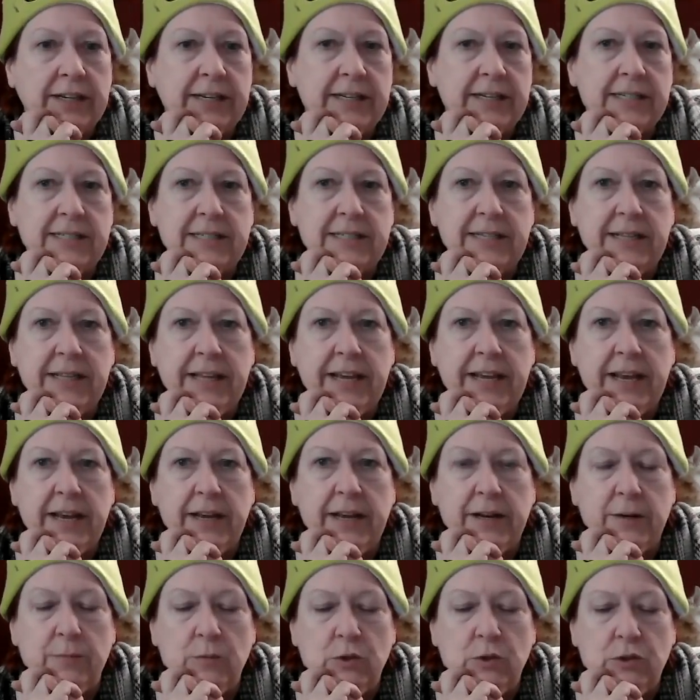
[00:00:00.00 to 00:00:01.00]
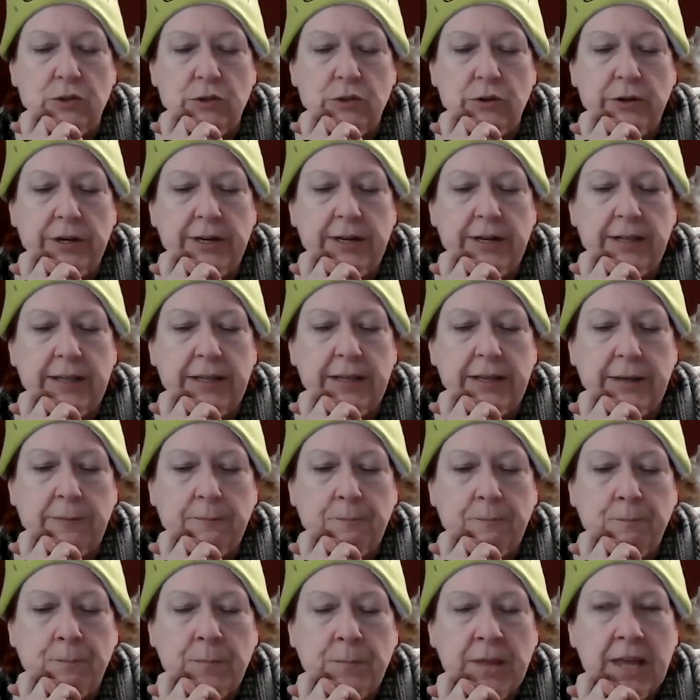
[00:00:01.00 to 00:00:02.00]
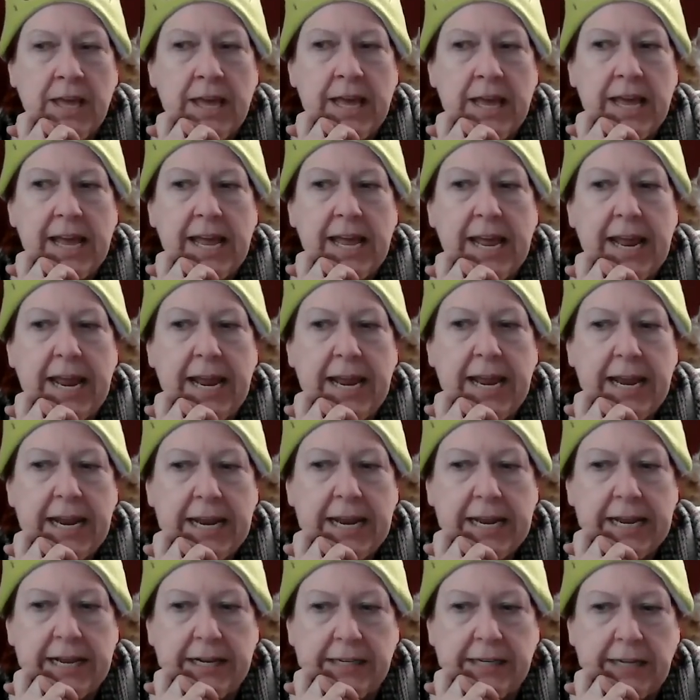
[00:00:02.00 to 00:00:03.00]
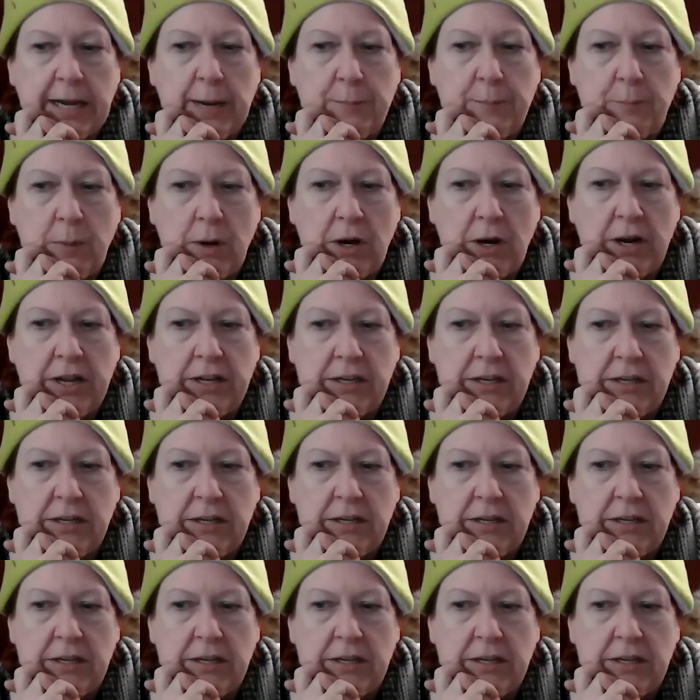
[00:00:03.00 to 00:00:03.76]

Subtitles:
Can see the animals or anything. And I bought